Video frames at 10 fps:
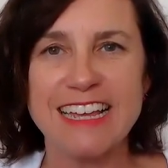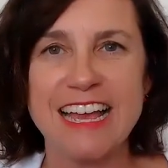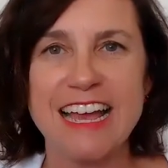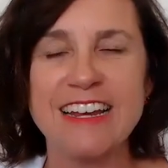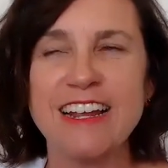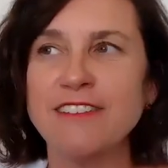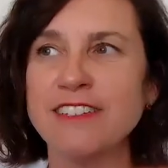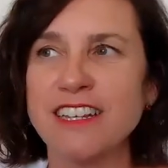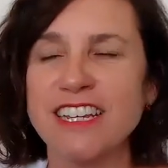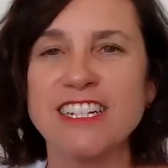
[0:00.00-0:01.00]
And I was
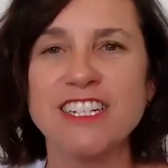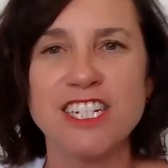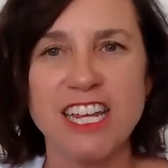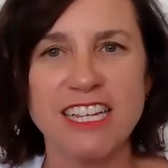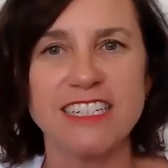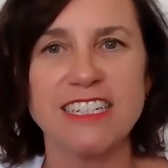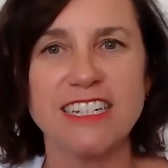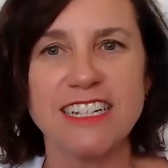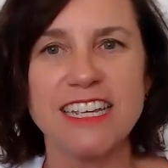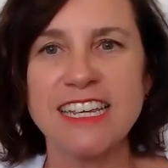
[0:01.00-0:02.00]
like, shit,
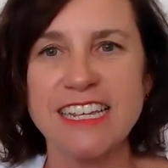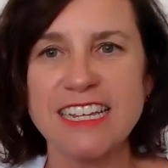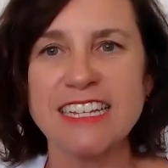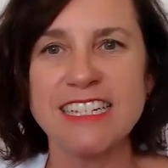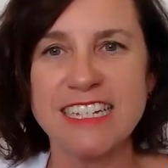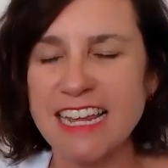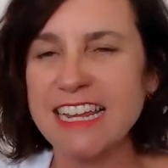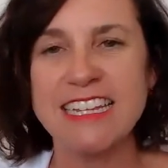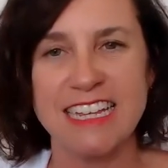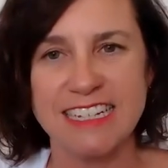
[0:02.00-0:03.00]
he is
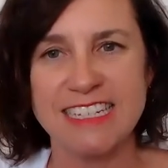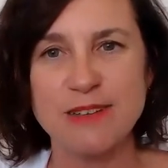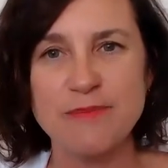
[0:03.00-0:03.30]
getting this.